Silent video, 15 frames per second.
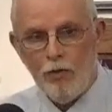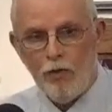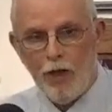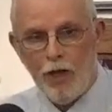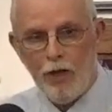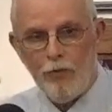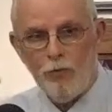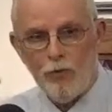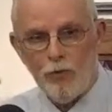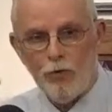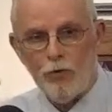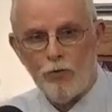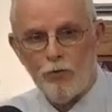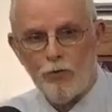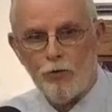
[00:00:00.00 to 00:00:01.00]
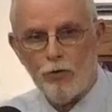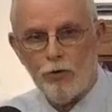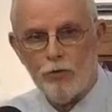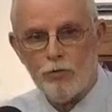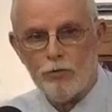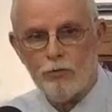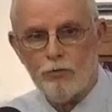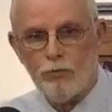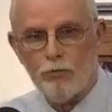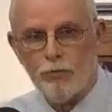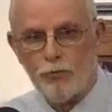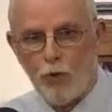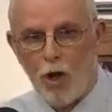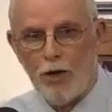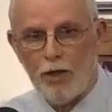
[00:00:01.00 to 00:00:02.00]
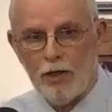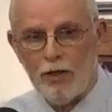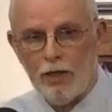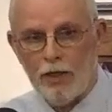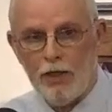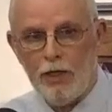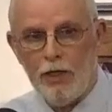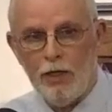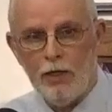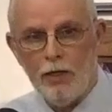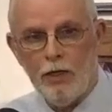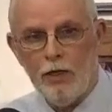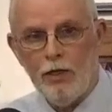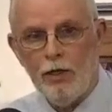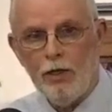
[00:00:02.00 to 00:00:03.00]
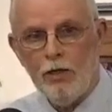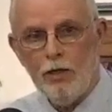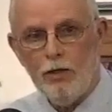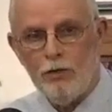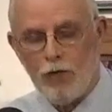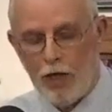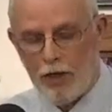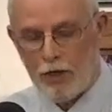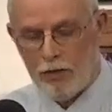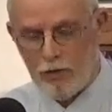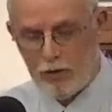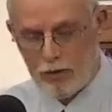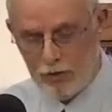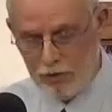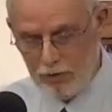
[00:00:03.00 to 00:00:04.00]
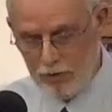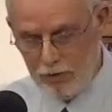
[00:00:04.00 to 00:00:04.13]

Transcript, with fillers: They were fraudulently taken